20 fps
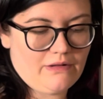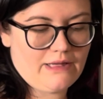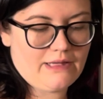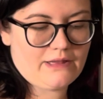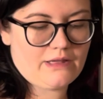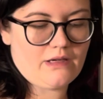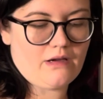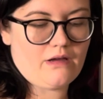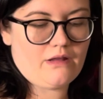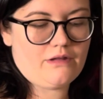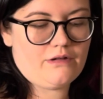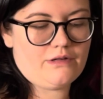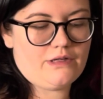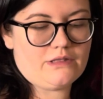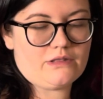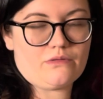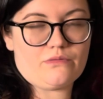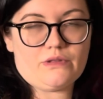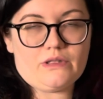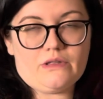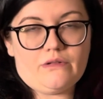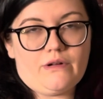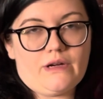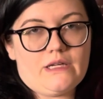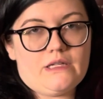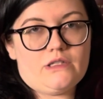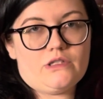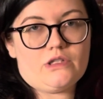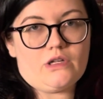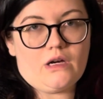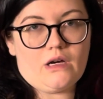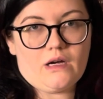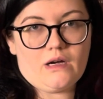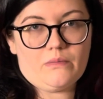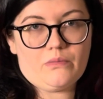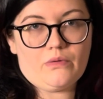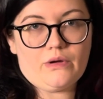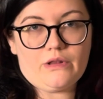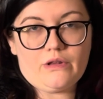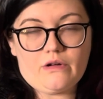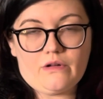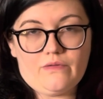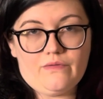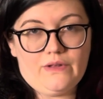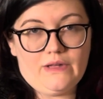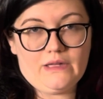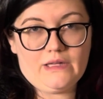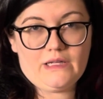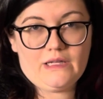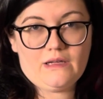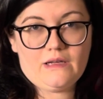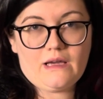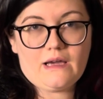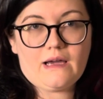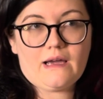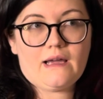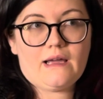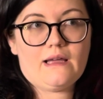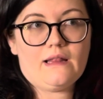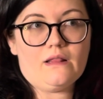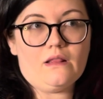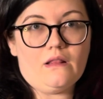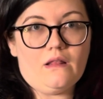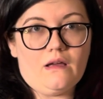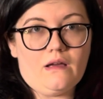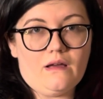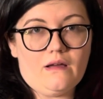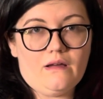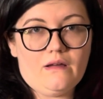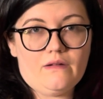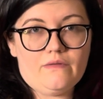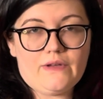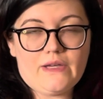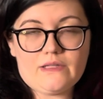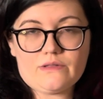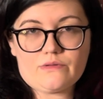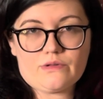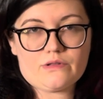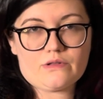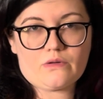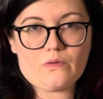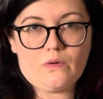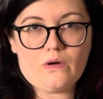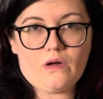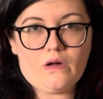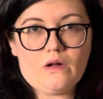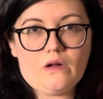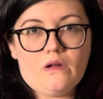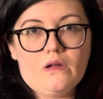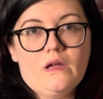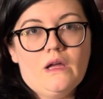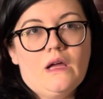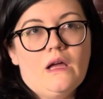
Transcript: like the author does a really great job with her villain. I love Ezra Squall.